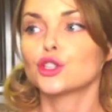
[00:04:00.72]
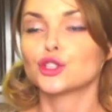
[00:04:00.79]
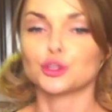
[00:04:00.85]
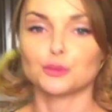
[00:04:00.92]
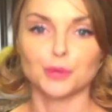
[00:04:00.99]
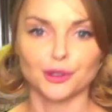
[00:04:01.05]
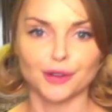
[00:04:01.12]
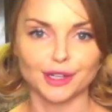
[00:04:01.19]

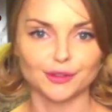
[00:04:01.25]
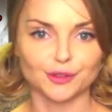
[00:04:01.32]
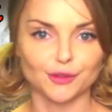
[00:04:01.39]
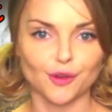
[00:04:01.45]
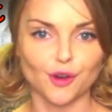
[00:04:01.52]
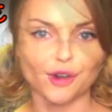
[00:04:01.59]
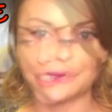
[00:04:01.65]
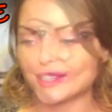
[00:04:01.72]
should be grateful
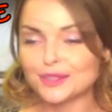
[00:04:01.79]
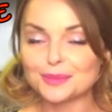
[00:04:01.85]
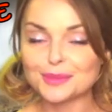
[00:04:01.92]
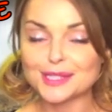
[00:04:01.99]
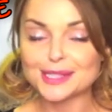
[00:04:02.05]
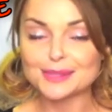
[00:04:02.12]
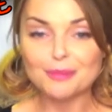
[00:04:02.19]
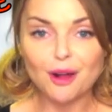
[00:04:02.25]
for. And it could
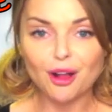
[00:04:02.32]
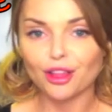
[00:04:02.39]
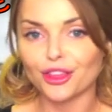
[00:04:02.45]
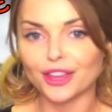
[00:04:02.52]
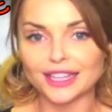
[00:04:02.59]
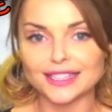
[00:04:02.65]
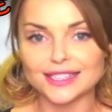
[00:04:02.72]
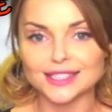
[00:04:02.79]
be small
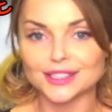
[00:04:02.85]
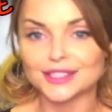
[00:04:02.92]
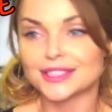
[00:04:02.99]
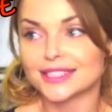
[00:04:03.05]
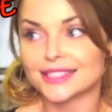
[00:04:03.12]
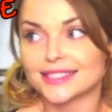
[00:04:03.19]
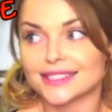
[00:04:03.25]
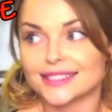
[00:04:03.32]
things,
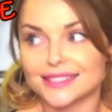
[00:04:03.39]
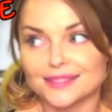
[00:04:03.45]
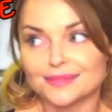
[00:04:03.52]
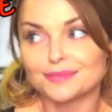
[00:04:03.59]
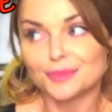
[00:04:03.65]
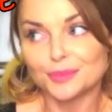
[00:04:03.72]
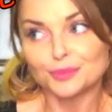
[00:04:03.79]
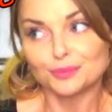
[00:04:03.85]
because it's
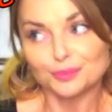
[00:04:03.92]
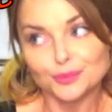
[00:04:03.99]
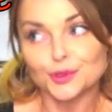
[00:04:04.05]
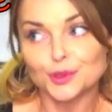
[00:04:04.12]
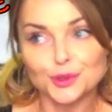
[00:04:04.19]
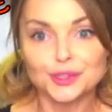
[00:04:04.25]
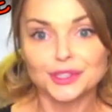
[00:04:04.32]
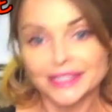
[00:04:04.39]

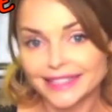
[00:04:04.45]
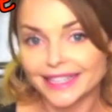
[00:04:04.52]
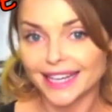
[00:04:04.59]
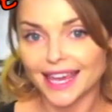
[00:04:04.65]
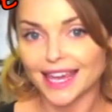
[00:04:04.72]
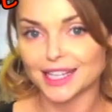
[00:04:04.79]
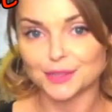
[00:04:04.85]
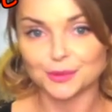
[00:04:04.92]
usually the
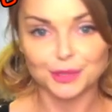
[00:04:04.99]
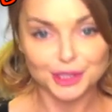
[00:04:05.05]
case.